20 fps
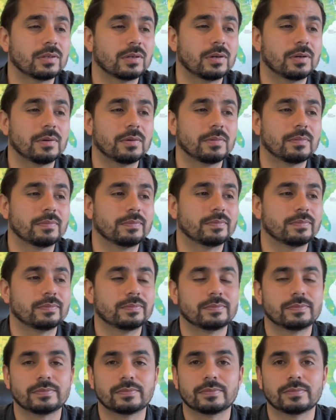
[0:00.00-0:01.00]
or
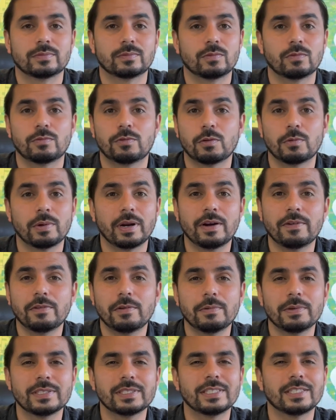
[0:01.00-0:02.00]
for
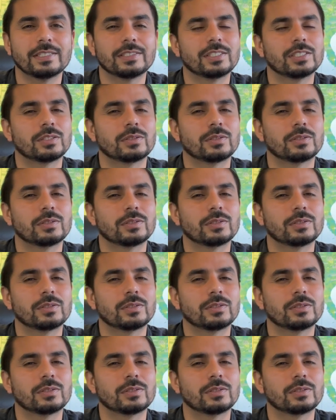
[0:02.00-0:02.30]
whatever reason,